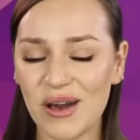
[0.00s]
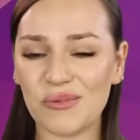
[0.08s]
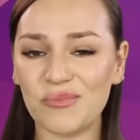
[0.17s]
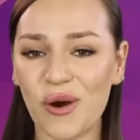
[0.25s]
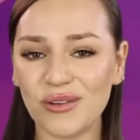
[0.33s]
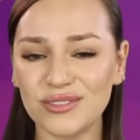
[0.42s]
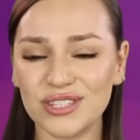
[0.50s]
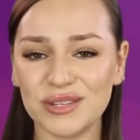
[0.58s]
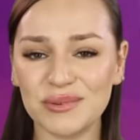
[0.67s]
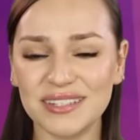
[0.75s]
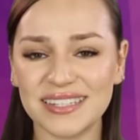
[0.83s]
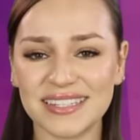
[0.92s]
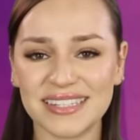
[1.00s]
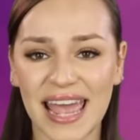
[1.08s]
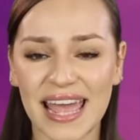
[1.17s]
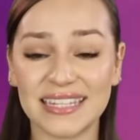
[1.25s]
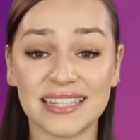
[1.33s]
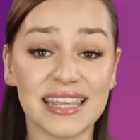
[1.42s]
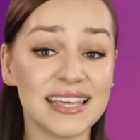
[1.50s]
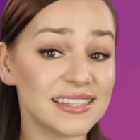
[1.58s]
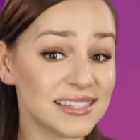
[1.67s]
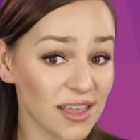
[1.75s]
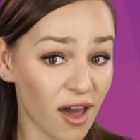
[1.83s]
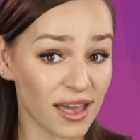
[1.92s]
Once you understand these
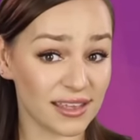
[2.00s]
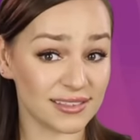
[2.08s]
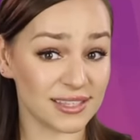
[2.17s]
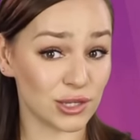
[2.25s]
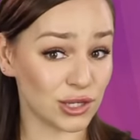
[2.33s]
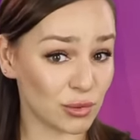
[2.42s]
signs,